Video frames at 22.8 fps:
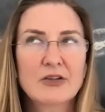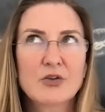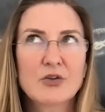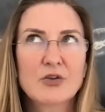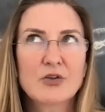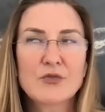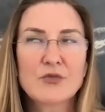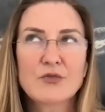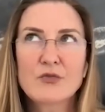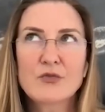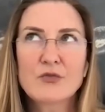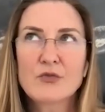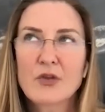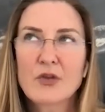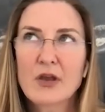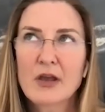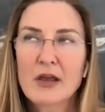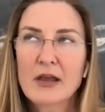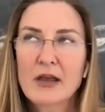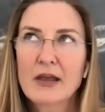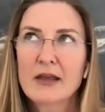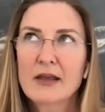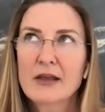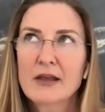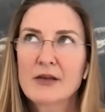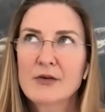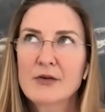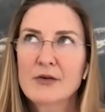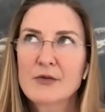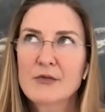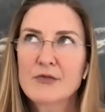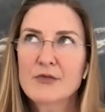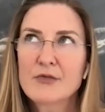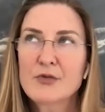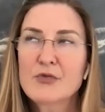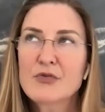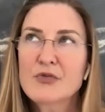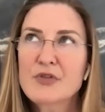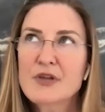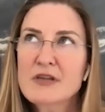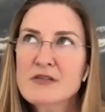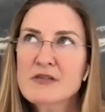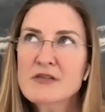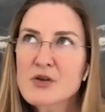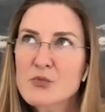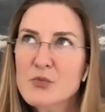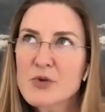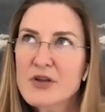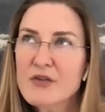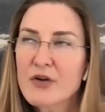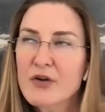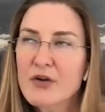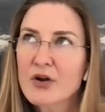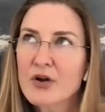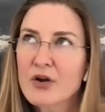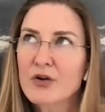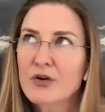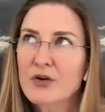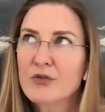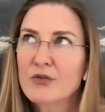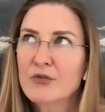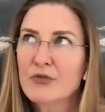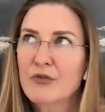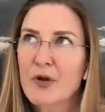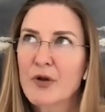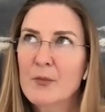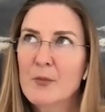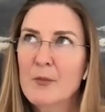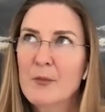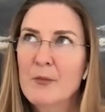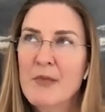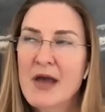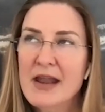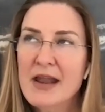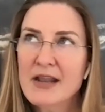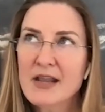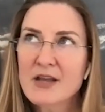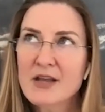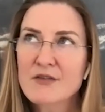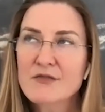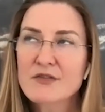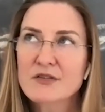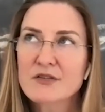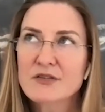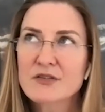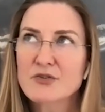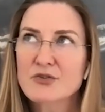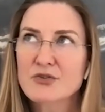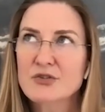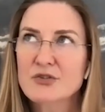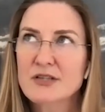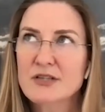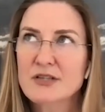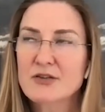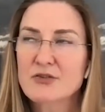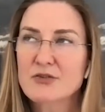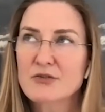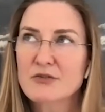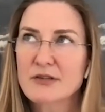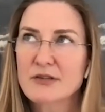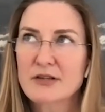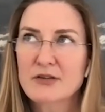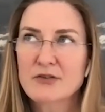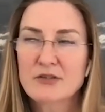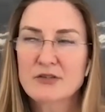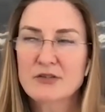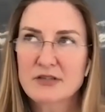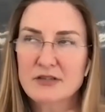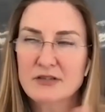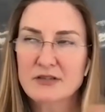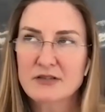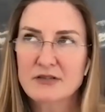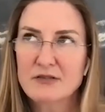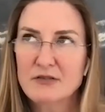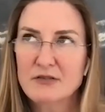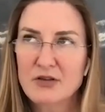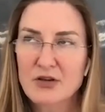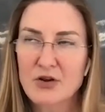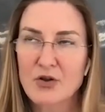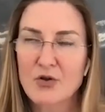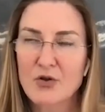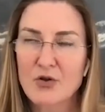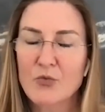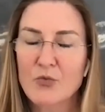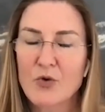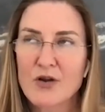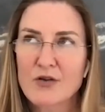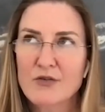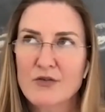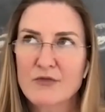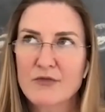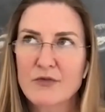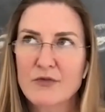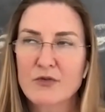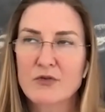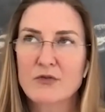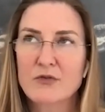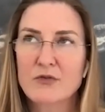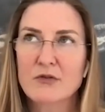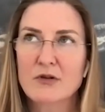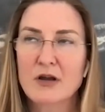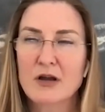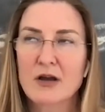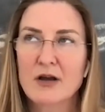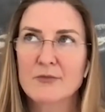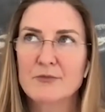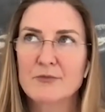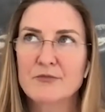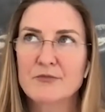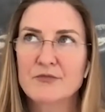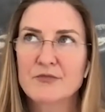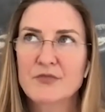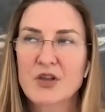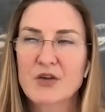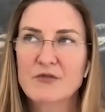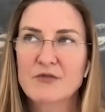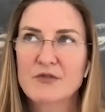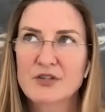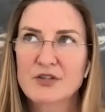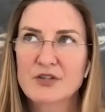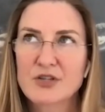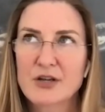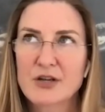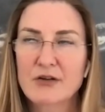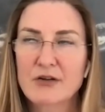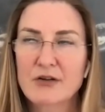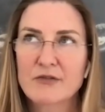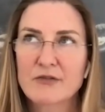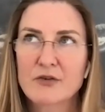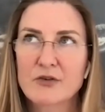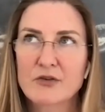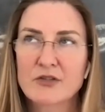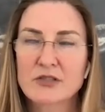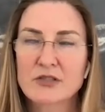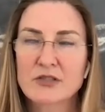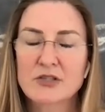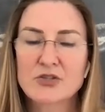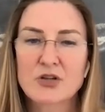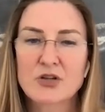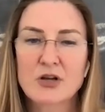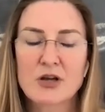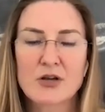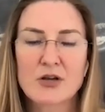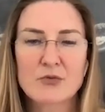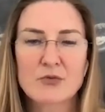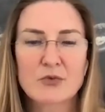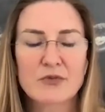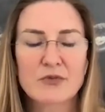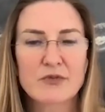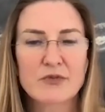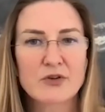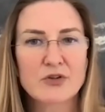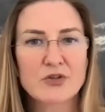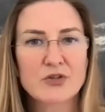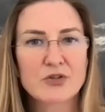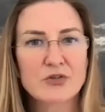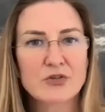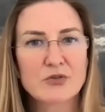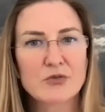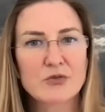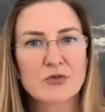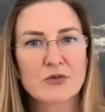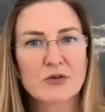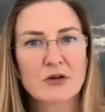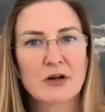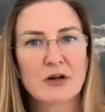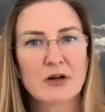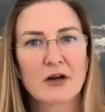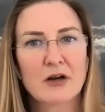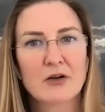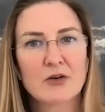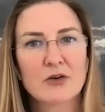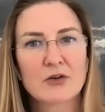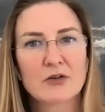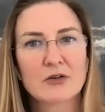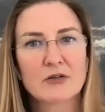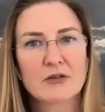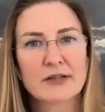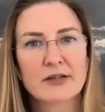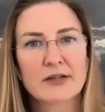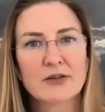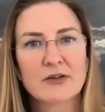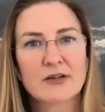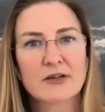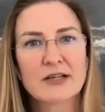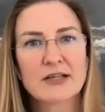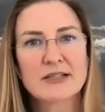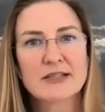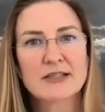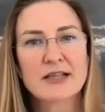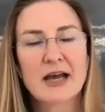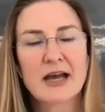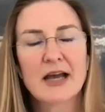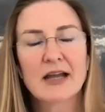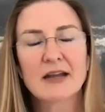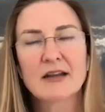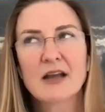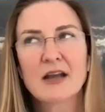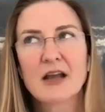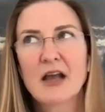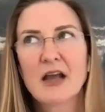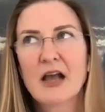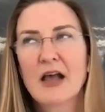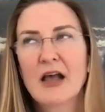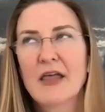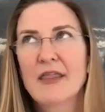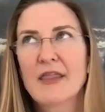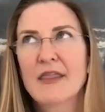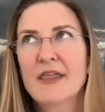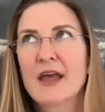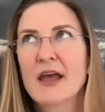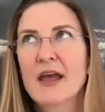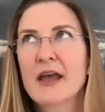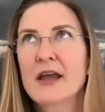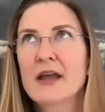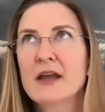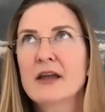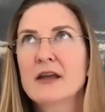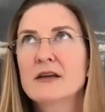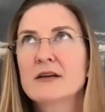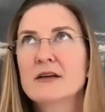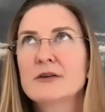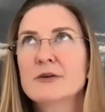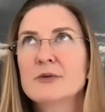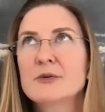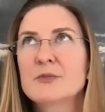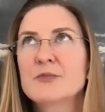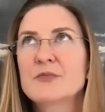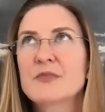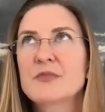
the thing that we've heard from many of the social sector leaders, these, wonderful visionary folks that John referred to earlier, is that they